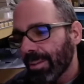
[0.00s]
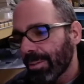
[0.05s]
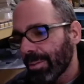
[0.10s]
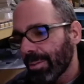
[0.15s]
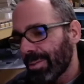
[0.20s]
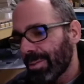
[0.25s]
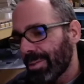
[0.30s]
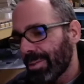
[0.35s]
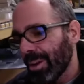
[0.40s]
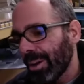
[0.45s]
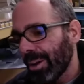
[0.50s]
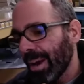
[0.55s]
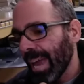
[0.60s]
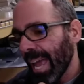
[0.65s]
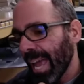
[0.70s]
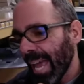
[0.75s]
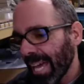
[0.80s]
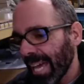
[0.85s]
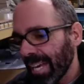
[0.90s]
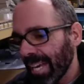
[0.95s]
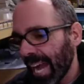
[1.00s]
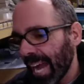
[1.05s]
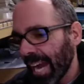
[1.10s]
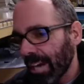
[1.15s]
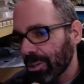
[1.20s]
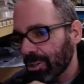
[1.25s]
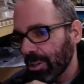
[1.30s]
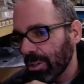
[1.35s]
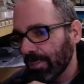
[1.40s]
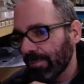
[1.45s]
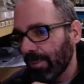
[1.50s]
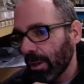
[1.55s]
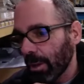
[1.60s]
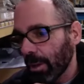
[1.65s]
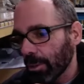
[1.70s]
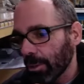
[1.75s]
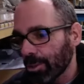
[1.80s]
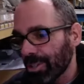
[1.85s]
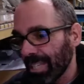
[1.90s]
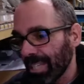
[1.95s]
their head actually
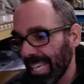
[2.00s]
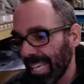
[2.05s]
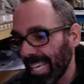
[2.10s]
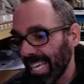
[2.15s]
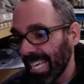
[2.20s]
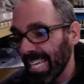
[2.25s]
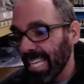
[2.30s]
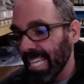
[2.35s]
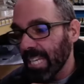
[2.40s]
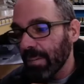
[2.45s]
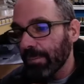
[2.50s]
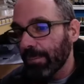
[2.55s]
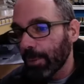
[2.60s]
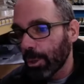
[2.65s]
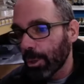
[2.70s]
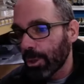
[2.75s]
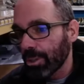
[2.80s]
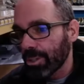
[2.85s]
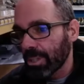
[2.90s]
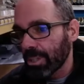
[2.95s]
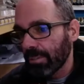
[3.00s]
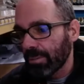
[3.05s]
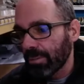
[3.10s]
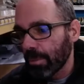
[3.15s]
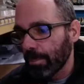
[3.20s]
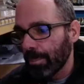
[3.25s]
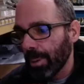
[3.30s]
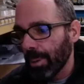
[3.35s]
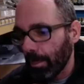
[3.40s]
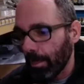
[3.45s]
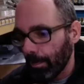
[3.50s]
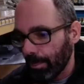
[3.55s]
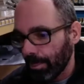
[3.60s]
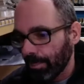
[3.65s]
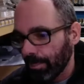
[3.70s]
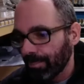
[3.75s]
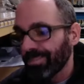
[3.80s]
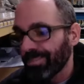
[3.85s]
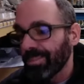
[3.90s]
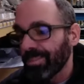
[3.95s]
follows the inverse of the bump.
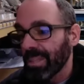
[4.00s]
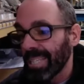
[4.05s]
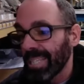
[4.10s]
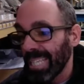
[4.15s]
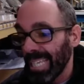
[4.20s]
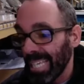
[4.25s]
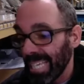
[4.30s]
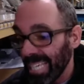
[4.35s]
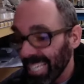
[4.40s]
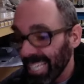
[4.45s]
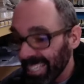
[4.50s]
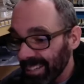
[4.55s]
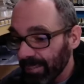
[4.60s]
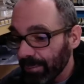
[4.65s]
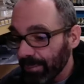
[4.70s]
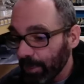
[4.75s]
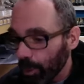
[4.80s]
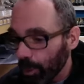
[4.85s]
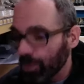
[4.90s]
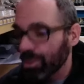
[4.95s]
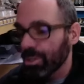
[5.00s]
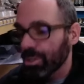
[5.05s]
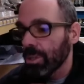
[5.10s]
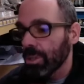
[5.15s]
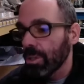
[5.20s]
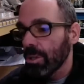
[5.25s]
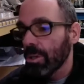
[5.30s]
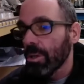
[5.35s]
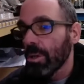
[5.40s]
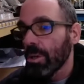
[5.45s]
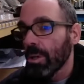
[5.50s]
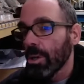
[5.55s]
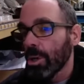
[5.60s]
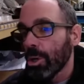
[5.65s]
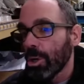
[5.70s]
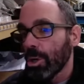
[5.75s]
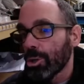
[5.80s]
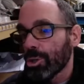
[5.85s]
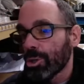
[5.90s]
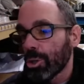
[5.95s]
The inverse. Yeah.
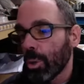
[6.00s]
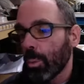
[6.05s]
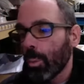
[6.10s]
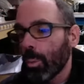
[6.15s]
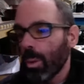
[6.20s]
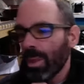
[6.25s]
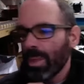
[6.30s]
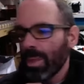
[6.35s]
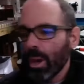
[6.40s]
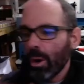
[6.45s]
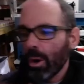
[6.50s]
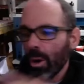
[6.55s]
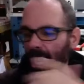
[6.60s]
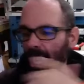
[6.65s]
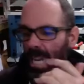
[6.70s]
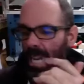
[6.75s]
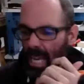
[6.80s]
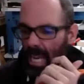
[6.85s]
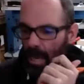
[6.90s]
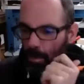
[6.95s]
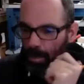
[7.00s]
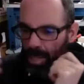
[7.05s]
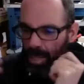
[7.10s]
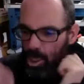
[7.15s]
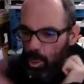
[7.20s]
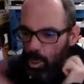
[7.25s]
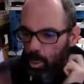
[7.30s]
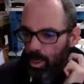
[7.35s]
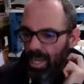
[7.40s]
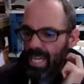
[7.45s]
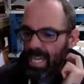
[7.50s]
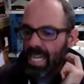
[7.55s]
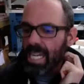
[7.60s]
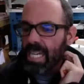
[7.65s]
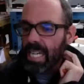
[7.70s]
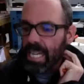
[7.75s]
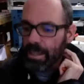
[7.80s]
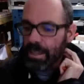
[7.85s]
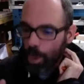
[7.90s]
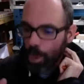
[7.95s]
So when they're in between
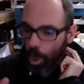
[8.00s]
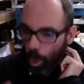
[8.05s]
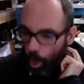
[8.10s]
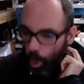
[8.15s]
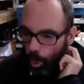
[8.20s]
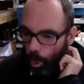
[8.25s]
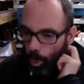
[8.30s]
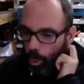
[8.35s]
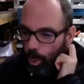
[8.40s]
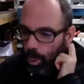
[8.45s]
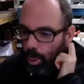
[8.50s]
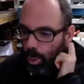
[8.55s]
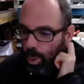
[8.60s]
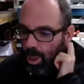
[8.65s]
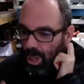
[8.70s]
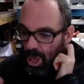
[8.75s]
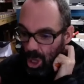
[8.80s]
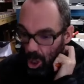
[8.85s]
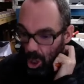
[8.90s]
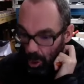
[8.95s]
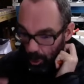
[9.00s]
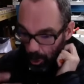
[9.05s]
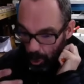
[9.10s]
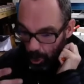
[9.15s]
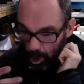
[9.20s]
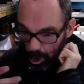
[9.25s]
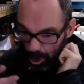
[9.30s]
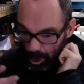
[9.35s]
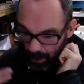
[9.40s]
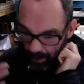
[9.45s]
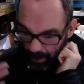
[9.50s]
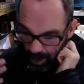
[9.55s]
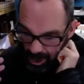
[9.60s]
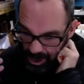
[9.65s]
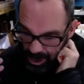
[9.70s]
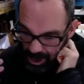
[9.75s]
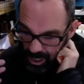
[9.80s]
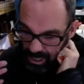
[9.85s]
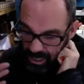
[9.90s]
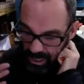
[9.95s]
in the hole, they've
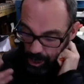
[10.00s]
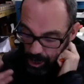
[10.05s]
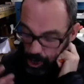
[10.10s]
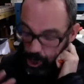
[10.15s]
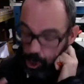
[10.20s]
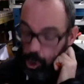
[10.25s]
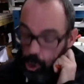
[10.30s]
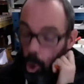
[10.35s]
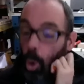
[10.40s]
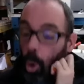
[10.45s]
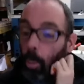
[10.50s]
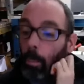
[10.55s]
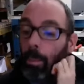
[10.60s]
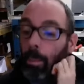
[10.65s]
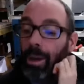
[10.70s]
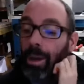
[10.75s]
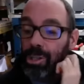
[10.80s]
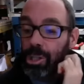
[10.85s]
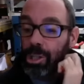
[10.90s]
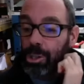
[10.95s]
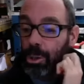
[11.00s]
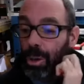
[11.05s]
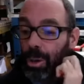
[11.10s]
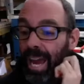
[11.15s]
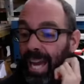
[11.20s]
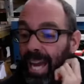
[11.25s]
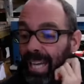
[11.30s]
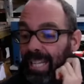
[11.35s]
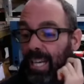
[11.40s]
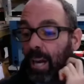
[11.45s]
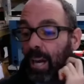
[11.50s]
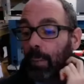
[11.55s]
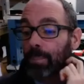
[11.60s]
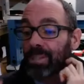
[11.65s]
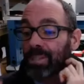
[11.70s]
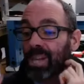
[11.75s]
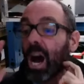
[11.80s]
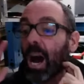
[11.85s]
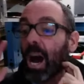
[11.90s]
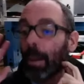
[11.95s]
extended so much that their head comes
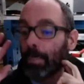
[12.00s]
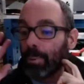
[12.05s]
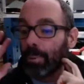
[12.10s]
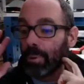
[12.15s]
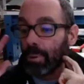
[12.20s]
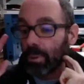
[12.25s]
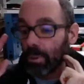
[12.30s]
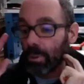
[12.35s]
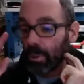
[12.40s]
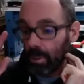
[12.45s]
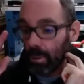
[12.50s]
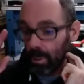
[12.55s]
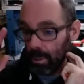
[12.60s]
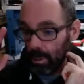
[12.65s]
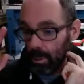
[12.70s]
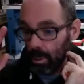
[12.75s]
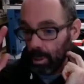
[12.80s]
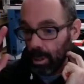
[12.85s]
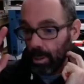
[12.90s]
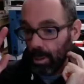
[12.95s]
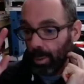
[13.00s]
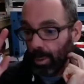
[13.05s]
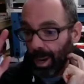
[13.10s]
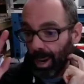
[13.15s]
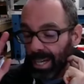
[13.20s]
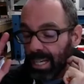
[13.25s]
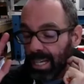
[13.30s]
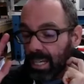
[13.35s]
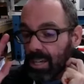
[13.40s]
up, right?